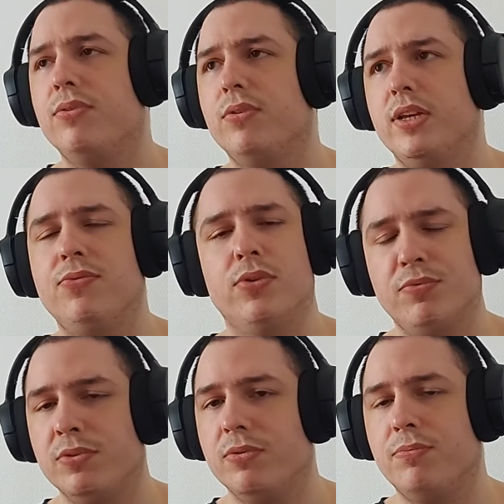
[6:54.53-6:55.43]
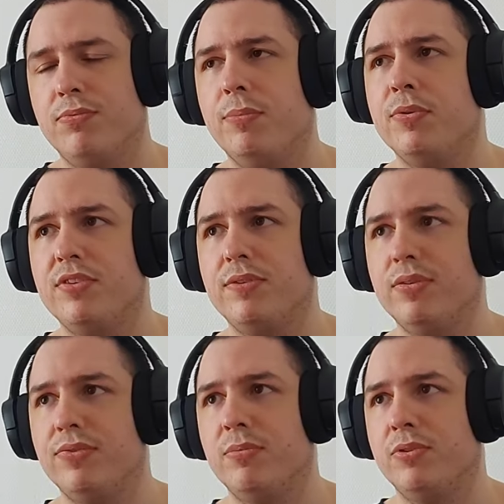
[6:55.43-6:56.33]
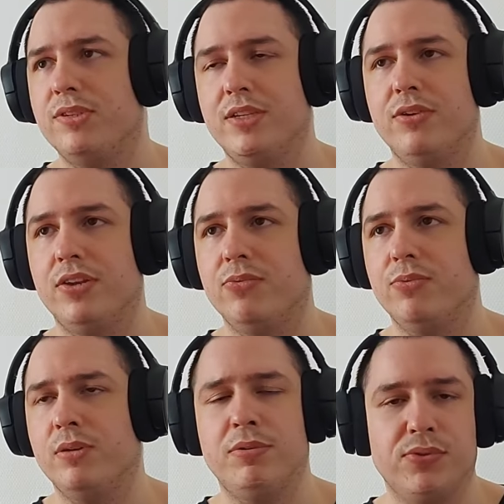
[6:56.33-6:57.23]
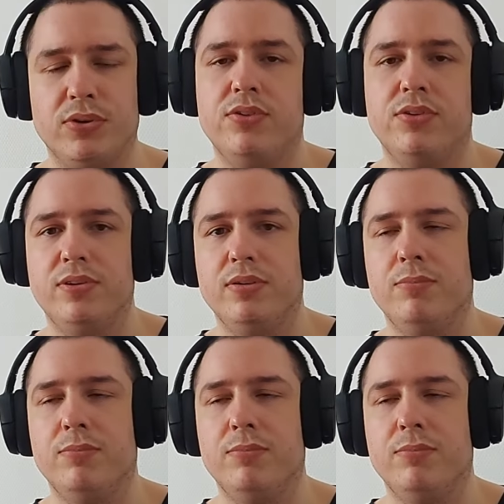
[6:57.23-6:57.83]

is four point seven or four point eight the last one before the